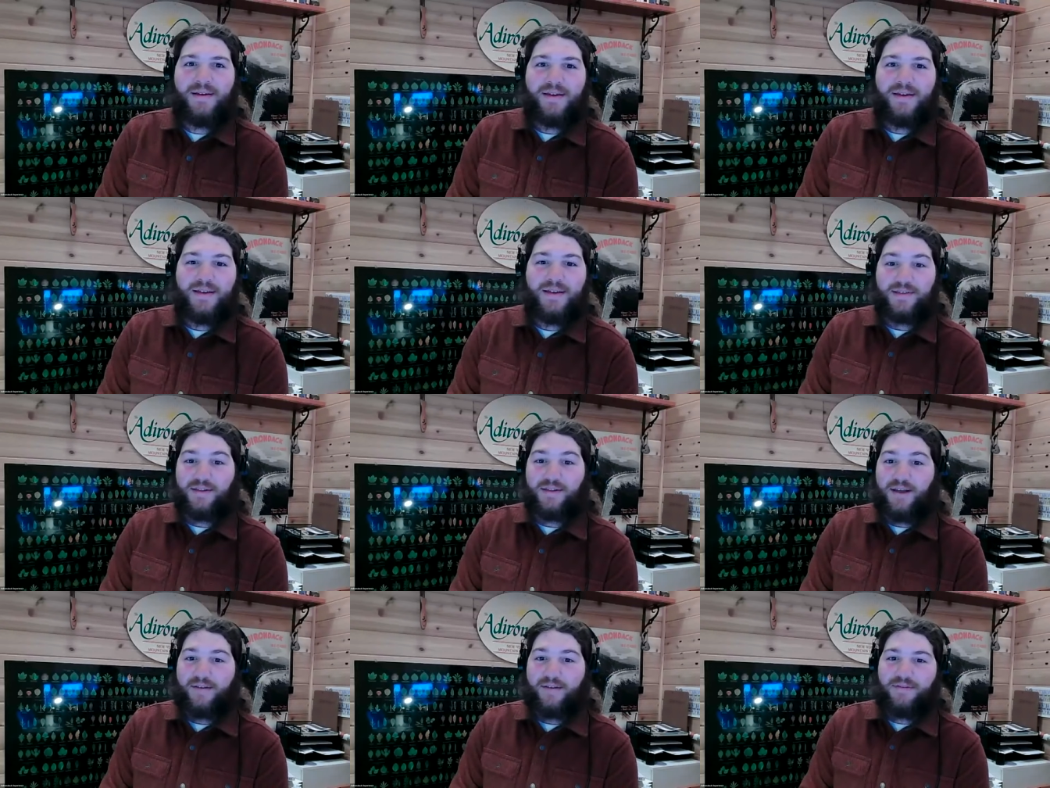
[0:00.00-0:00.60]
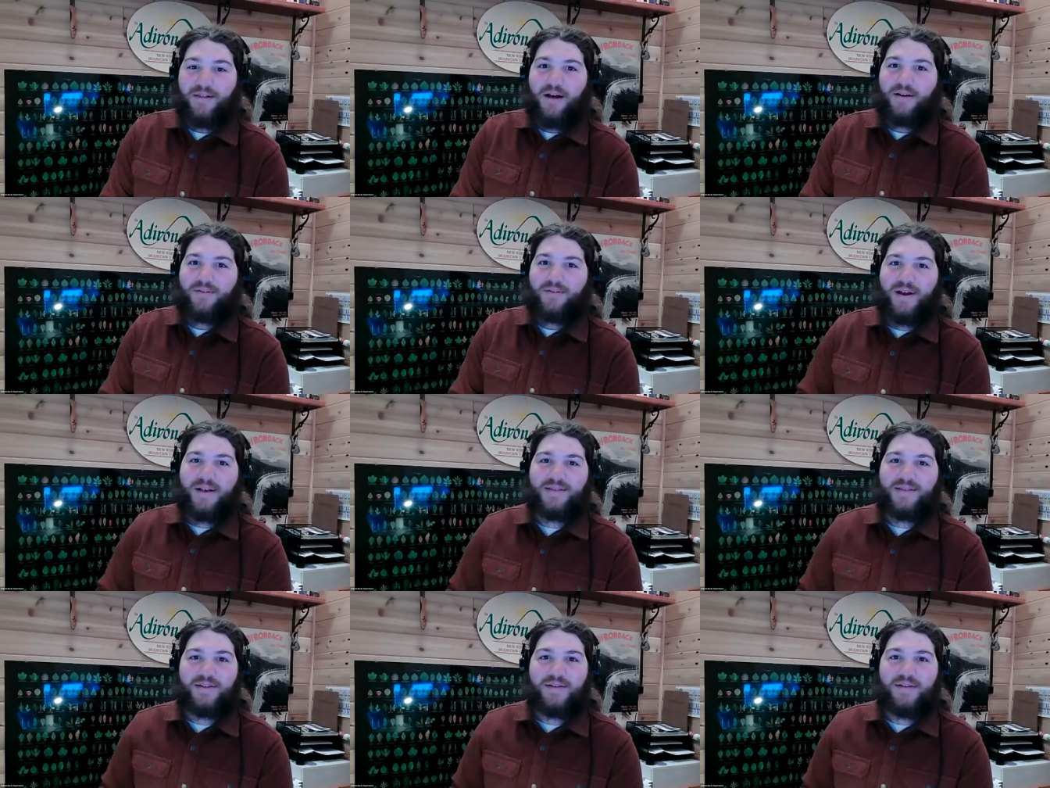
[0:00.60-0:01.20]
He's a lifelong
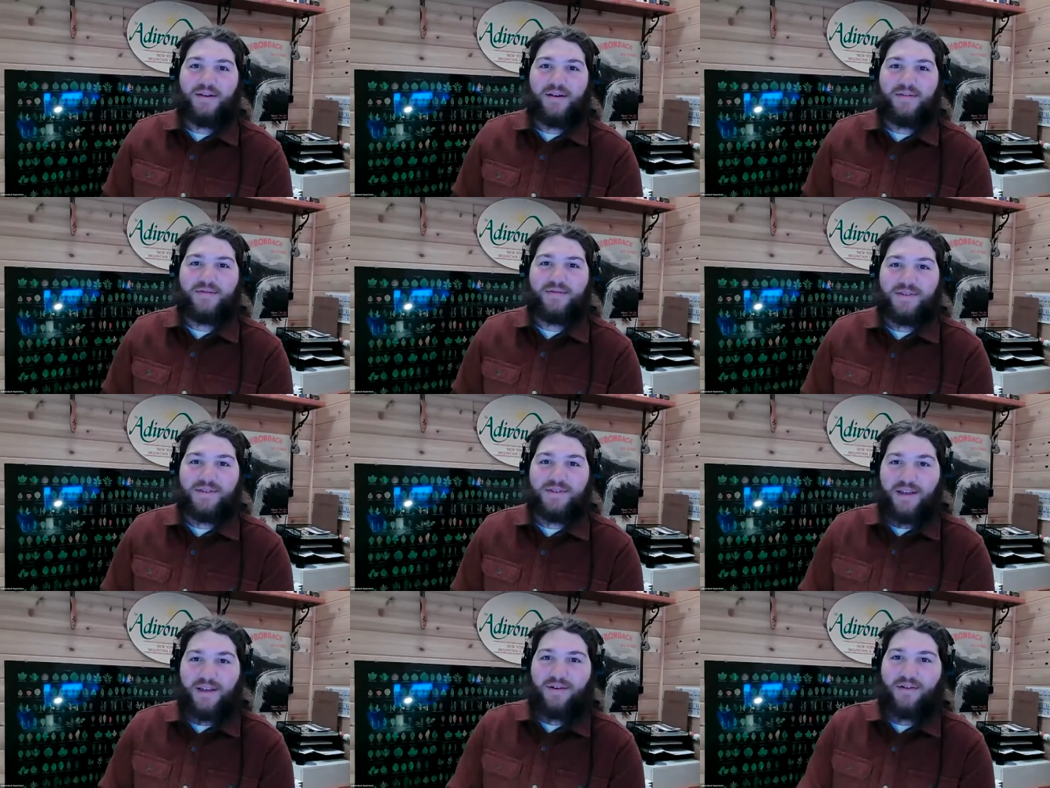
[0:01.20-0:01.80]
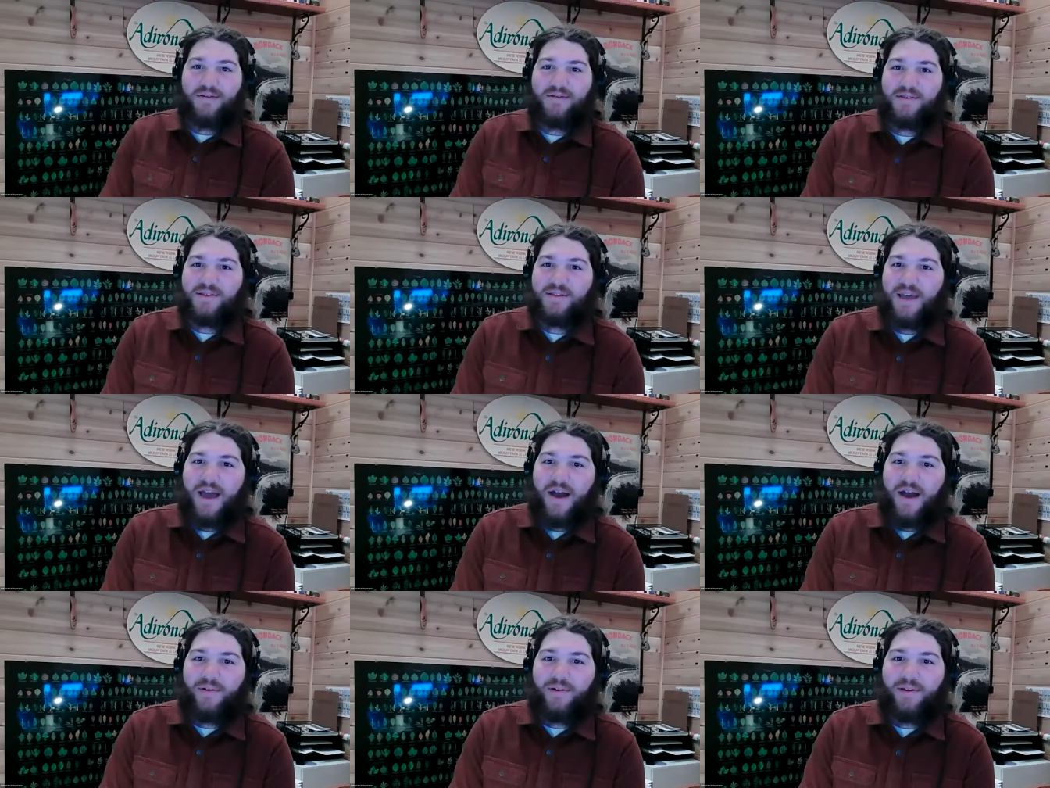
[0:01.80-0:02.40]
resident of Saint Lawrence
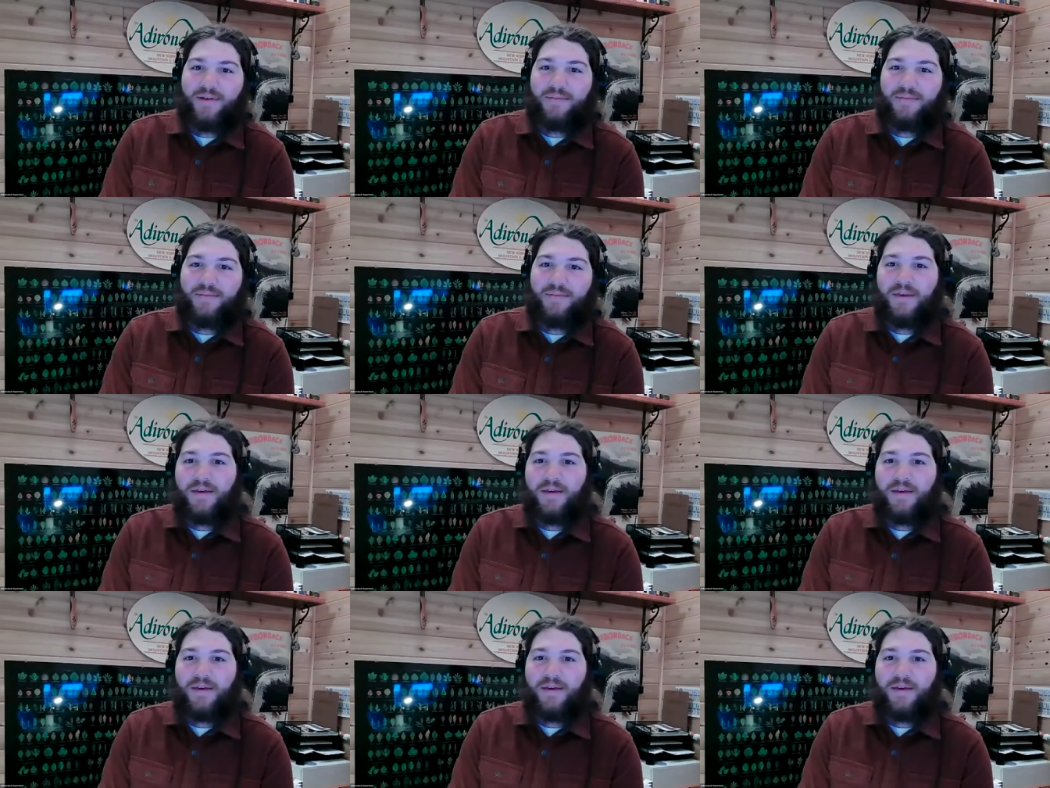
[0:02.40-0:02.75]
County.